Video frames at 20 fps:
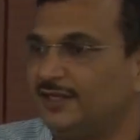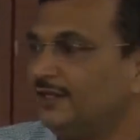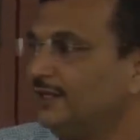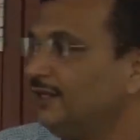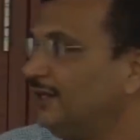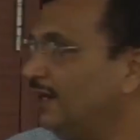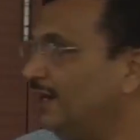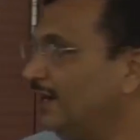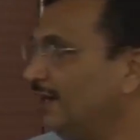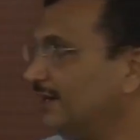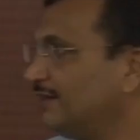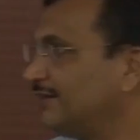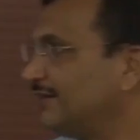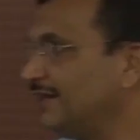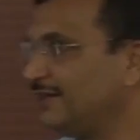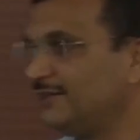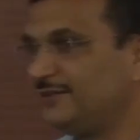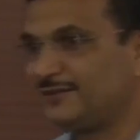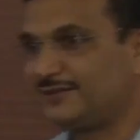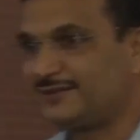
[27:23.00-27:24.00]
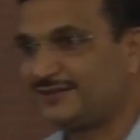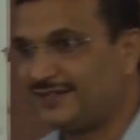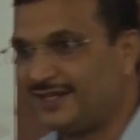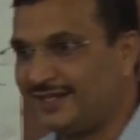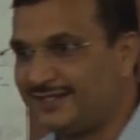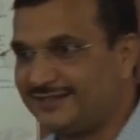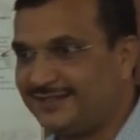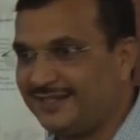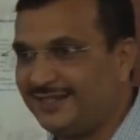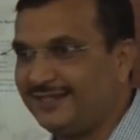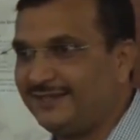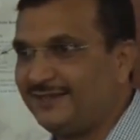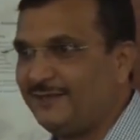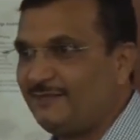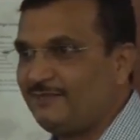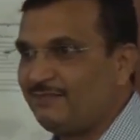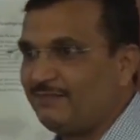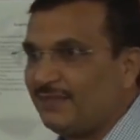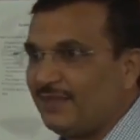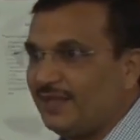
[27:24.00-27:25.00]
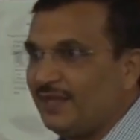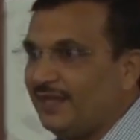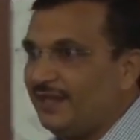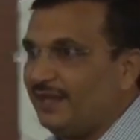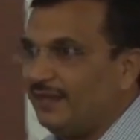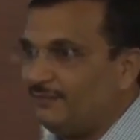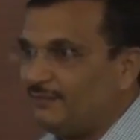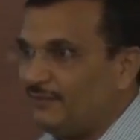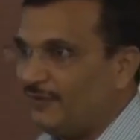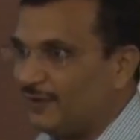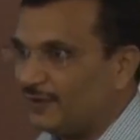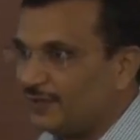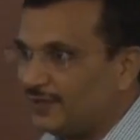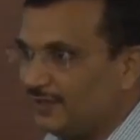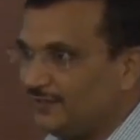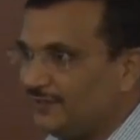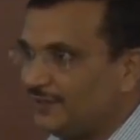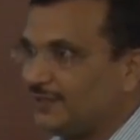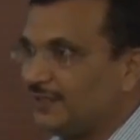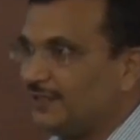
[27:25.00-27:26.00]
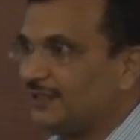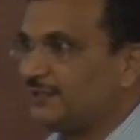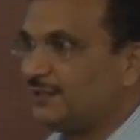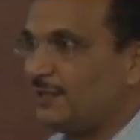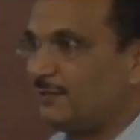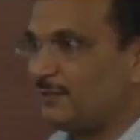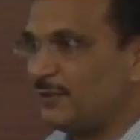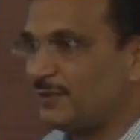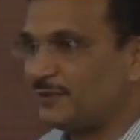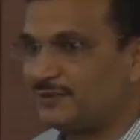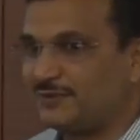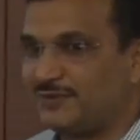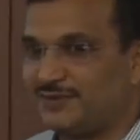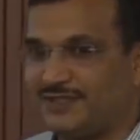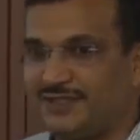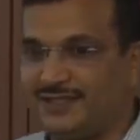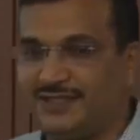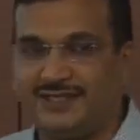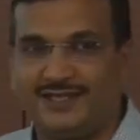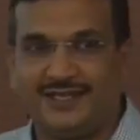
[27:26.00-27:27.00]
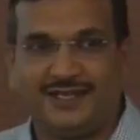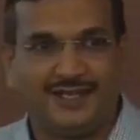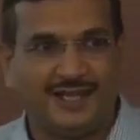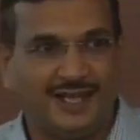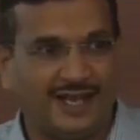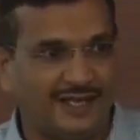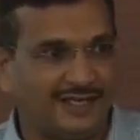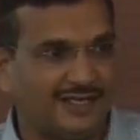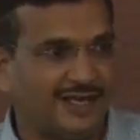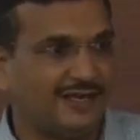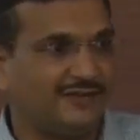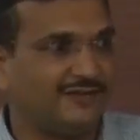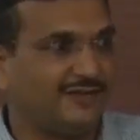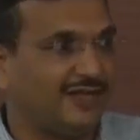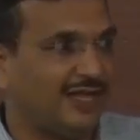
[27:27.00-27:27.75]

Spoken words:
KEYUR SHAH sir for giving this opportunity, and I will